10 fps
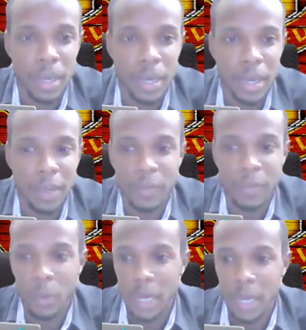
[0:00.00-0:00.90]
And after a
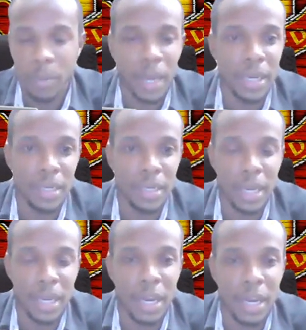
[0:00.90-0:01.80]
while, the ball knock
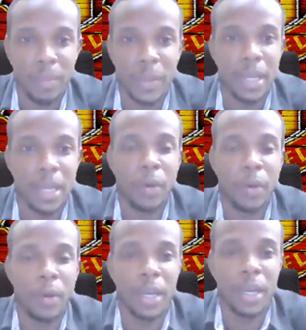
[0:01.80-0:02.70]
off him leg and go into the
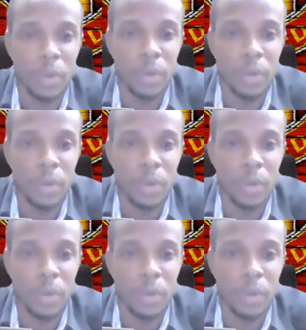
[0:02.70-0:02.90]
goal.